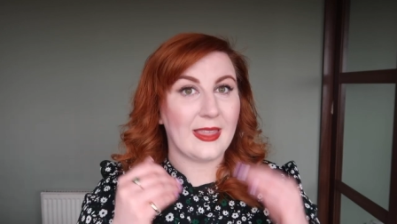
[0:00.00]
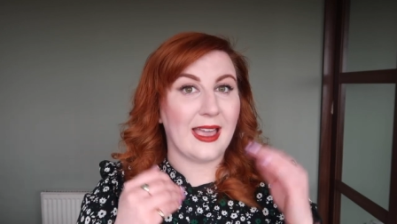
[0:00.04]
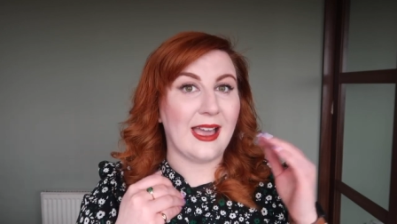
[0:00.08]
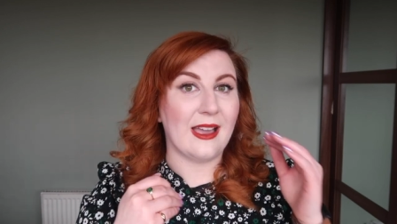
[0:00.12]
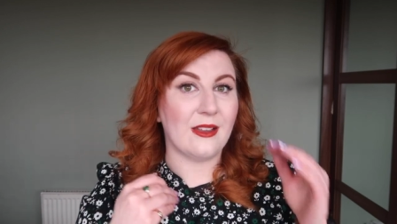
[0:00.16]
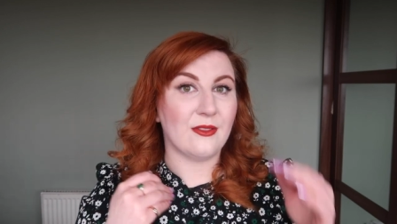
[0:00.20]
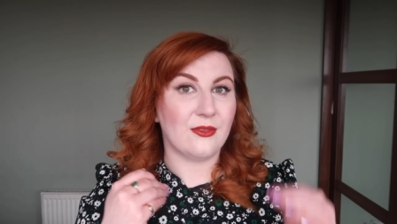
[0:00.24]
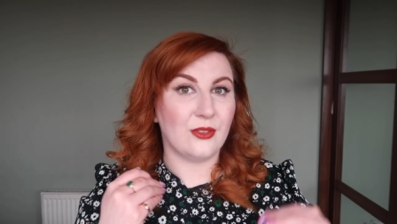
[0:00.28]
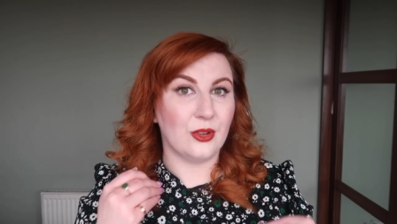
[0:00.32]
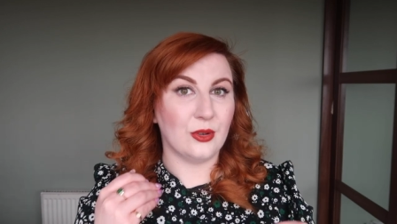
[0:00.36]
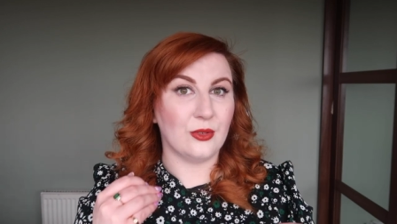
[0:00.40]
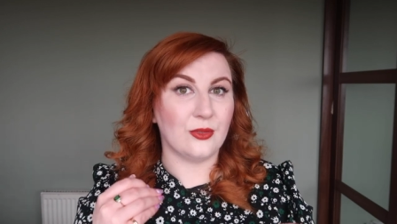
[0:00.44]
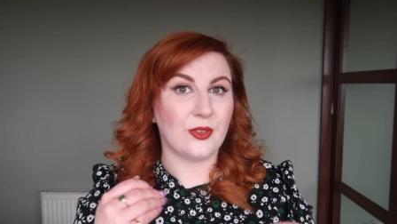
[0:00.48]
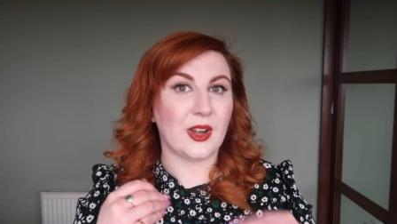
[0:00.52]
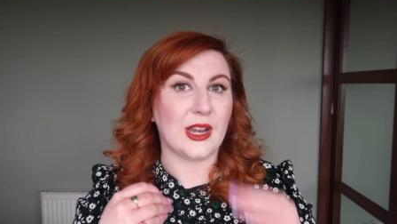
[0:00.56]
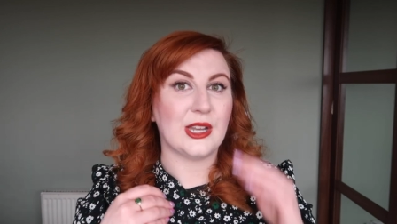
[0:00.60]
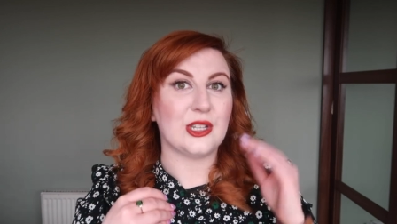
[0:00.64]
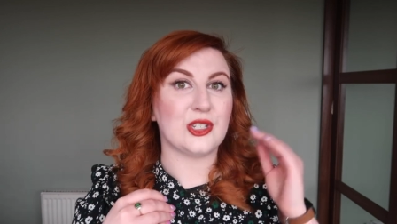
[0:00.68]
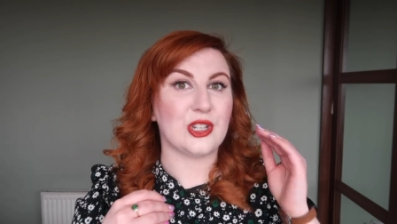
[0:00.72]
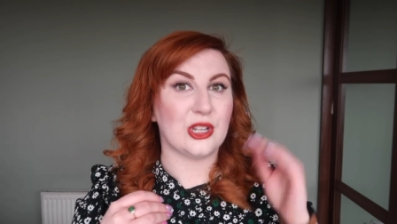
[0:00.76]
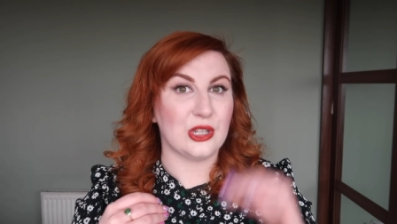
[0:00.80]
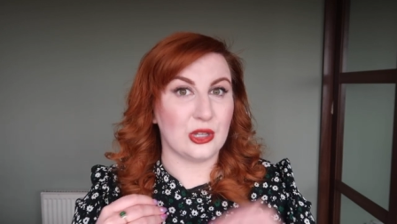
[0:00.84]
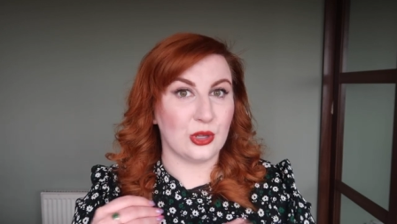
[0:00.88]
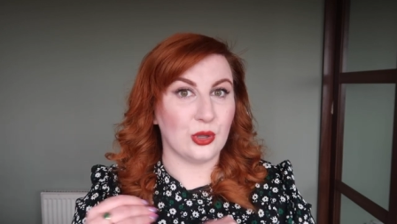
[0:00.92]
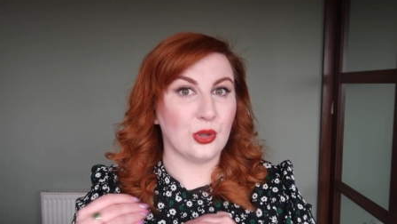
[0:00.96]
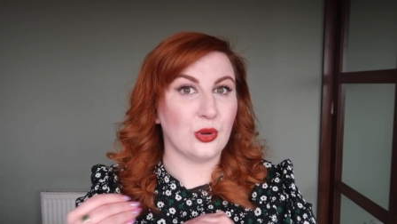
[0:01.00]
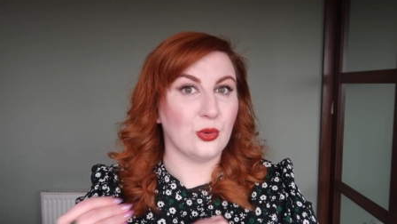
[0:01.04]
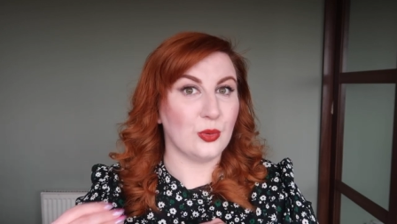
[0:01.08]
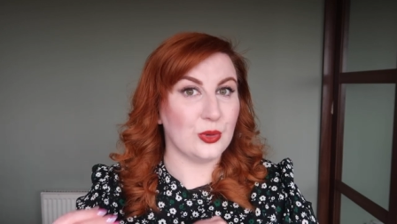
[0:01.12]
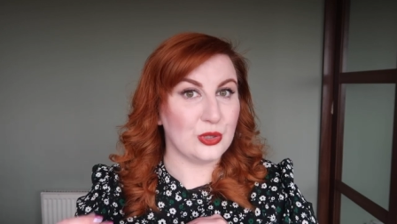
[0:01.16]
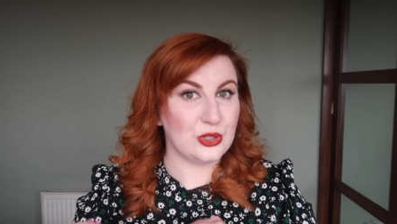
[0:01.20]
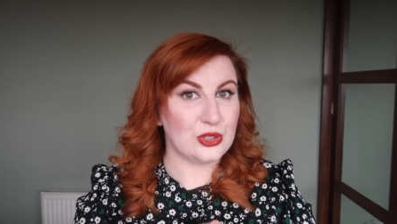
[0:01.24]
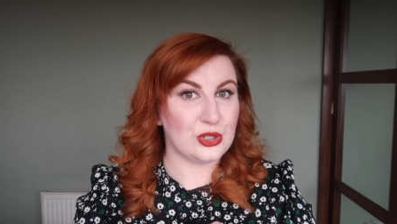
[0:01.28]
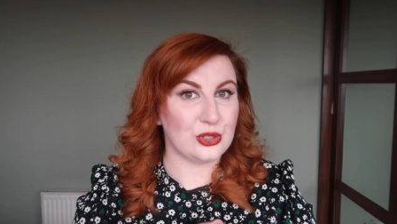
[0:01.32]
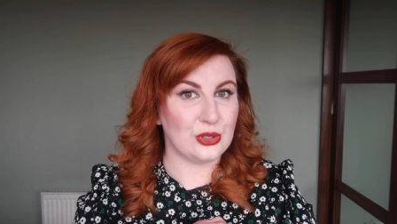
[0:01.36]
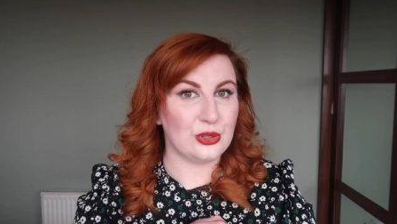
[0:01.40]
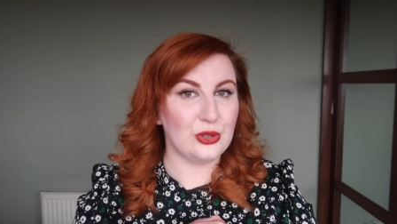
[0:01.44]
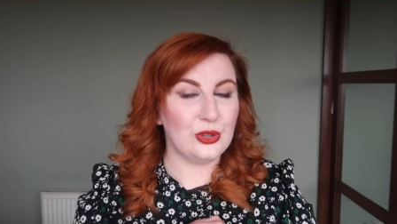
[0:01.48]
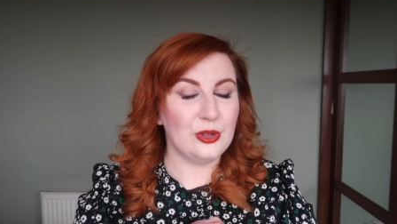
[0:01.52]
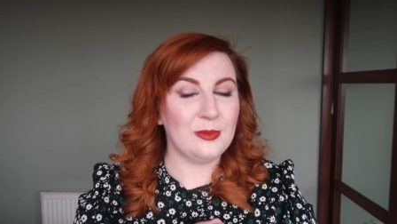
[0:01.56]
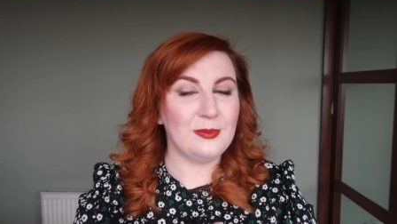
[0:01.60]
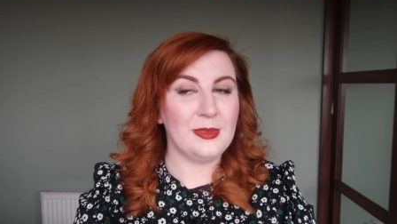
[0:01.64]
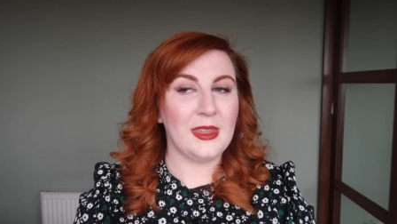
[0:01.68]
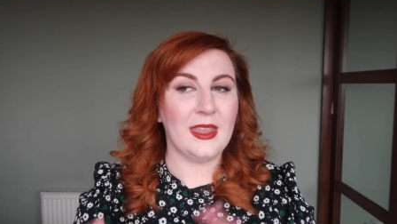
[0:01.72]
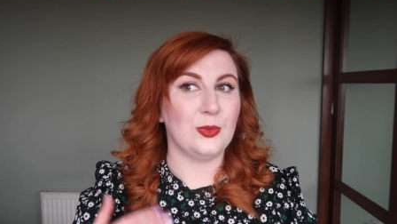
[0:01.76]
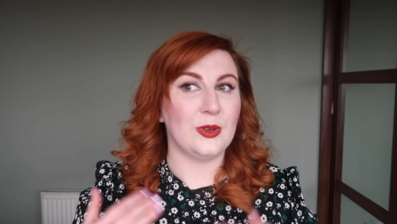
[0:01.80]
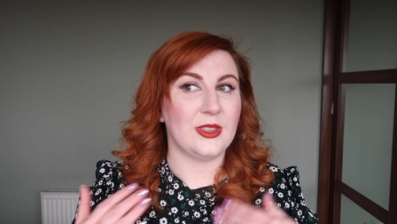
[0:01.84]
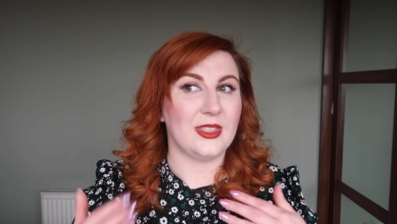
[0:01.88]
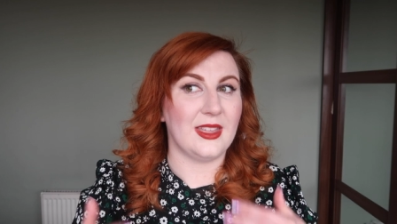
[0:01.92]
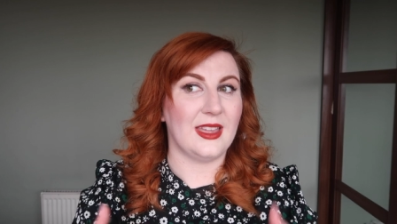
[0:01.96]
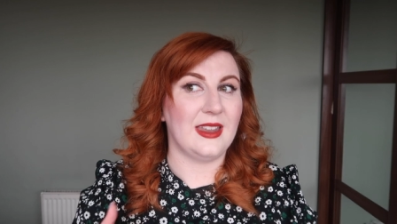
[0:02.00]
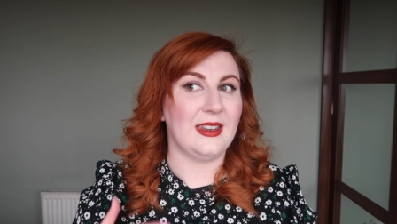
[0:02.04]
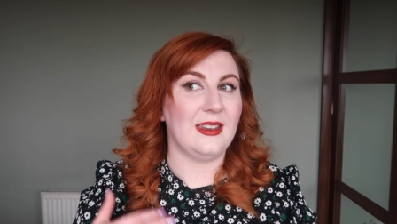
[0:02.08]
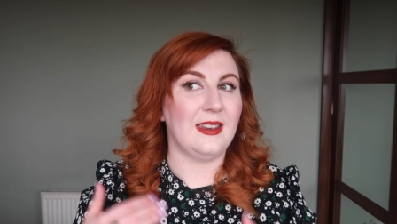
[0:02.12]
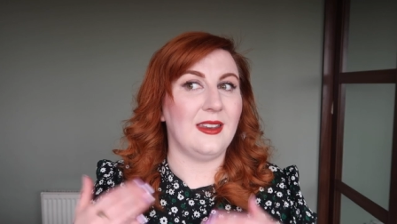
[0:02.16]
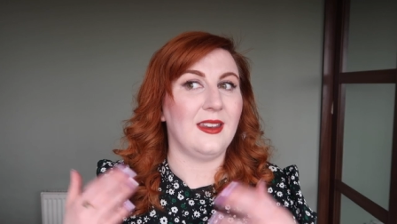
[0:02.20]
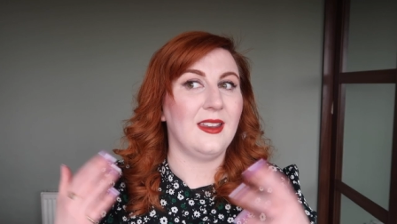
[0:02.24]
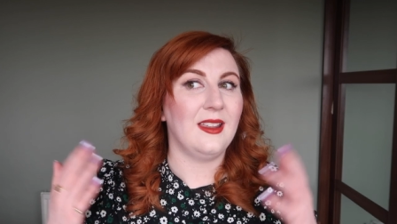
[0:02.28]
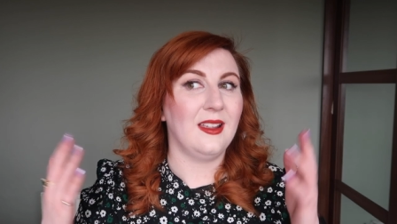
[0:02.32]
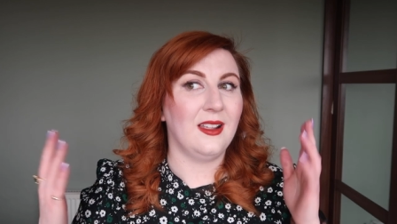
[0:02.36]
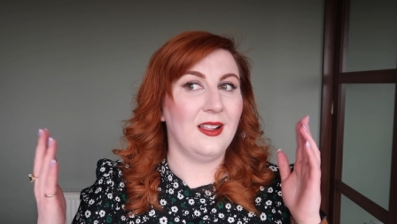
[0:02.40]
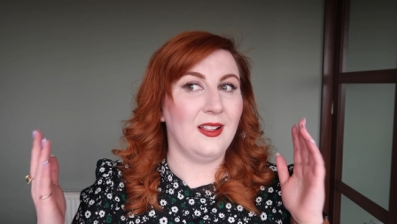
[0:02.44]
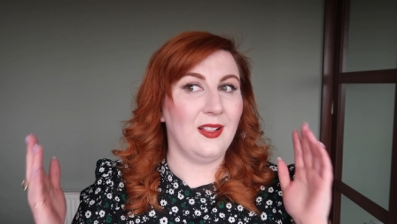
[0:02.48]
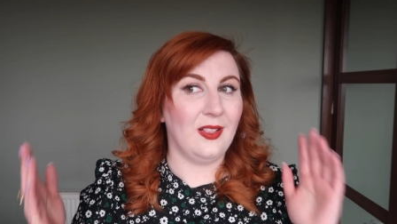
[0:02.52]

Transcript: that full fringe had grown to within